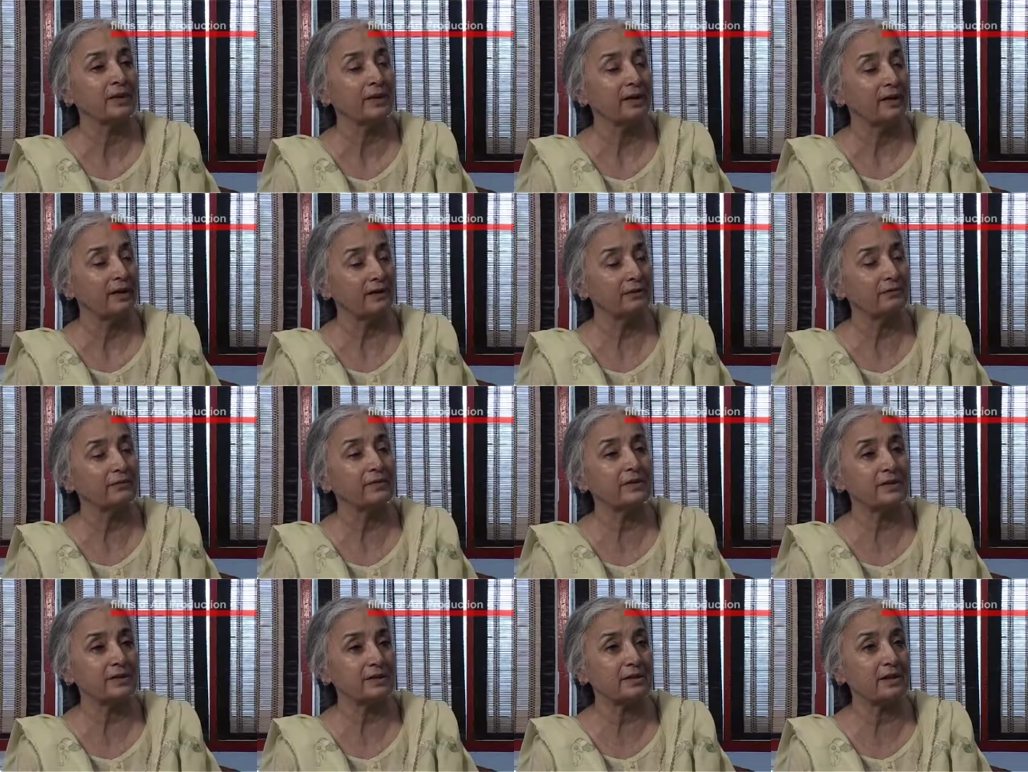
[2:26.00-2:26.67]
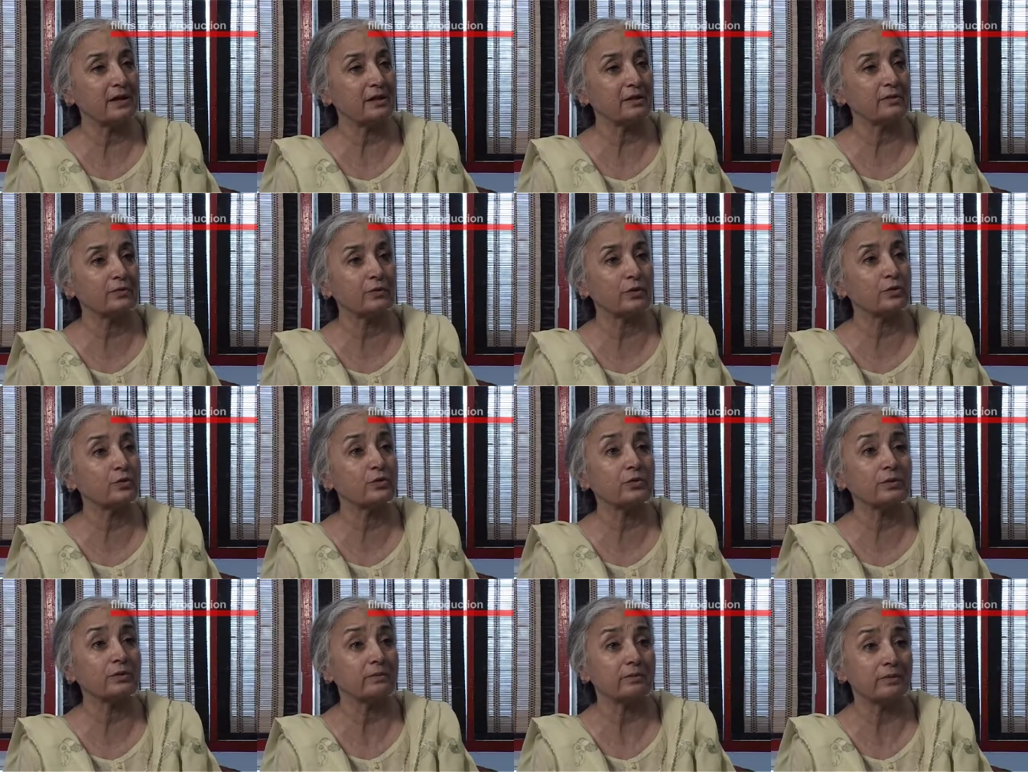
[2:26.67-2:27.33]
And the first task was
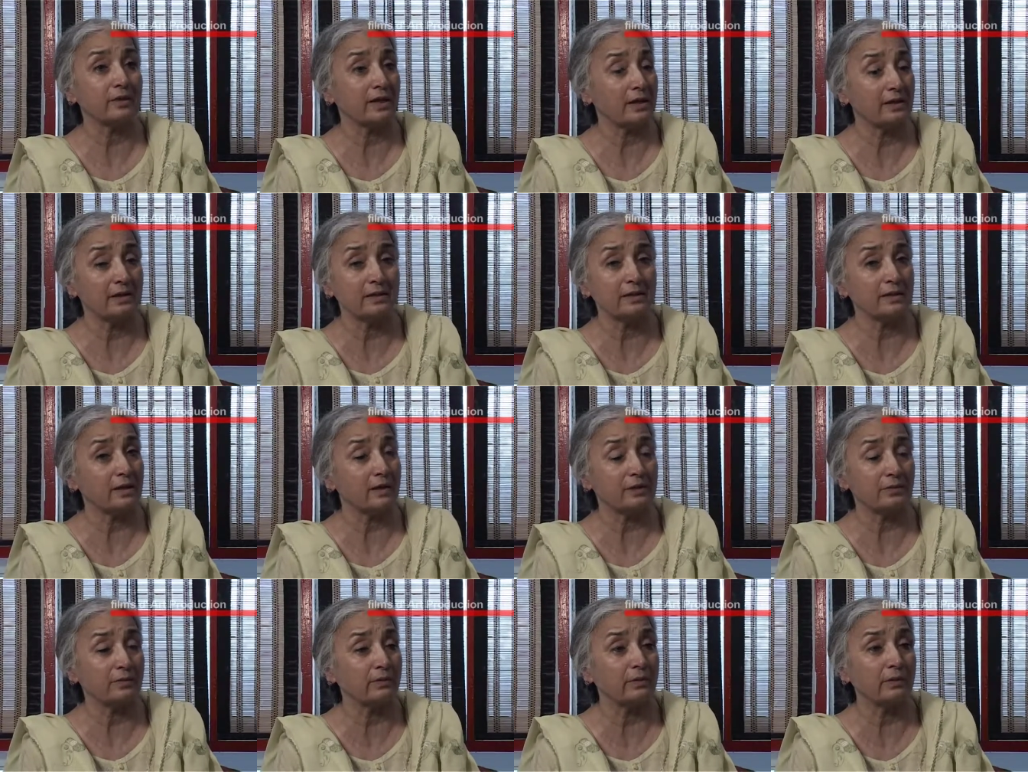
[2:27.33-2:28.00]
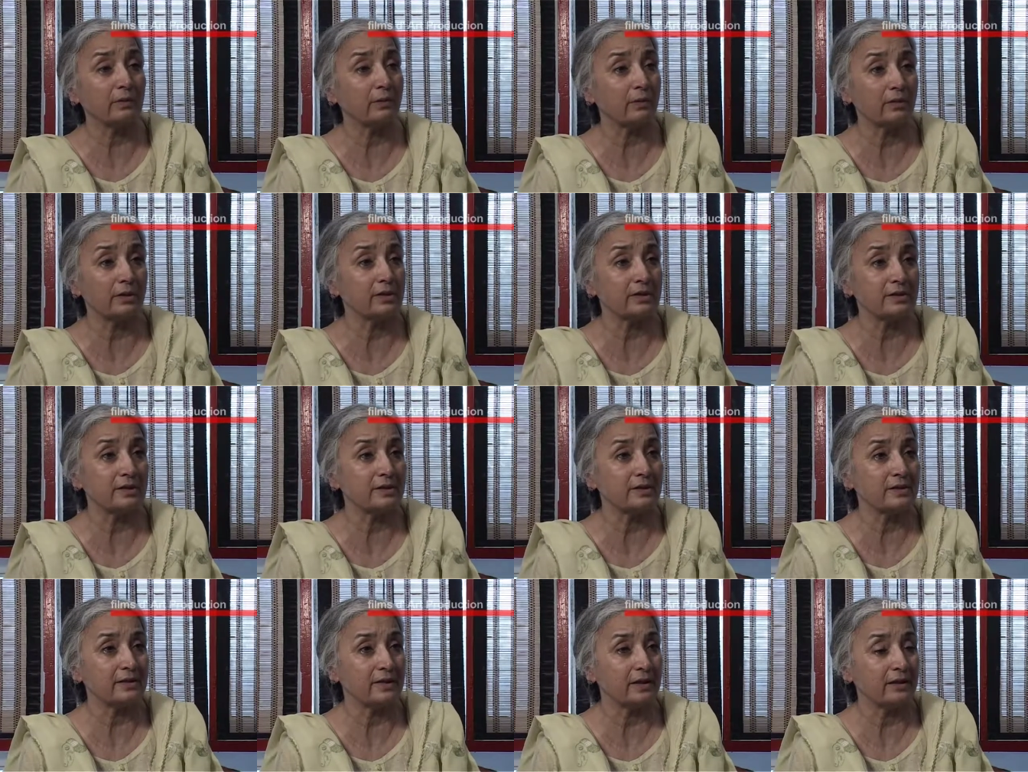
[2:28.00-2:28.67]
to get in touch with lawyers
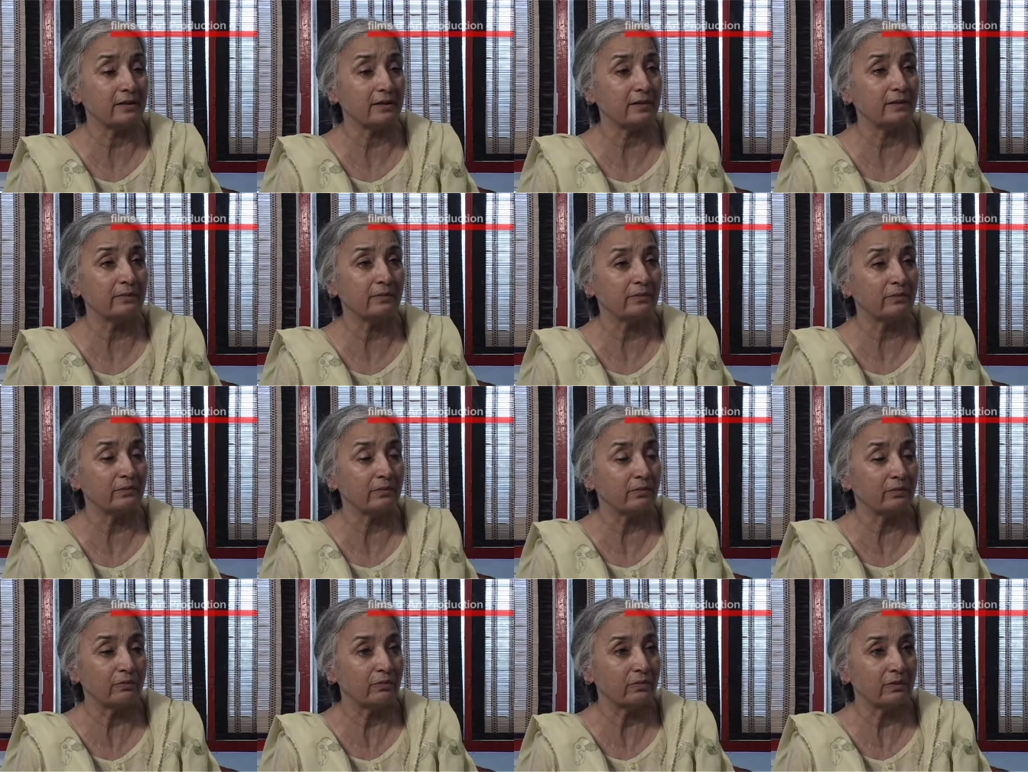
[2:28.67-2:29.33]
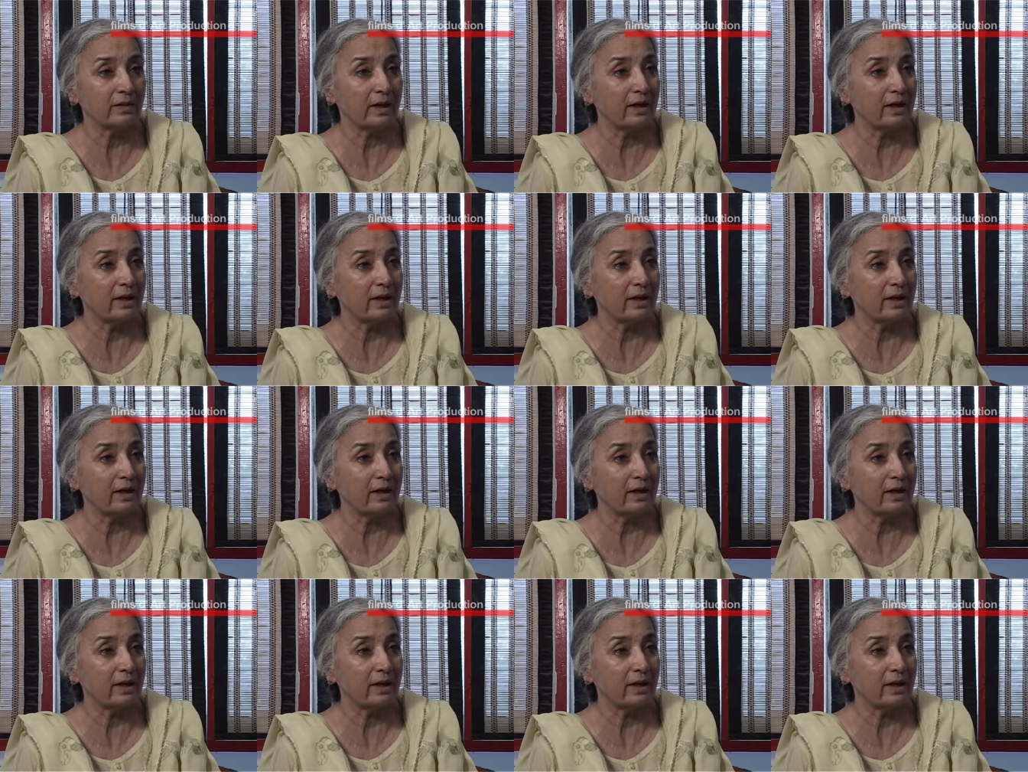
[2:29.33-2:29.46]
and tell them,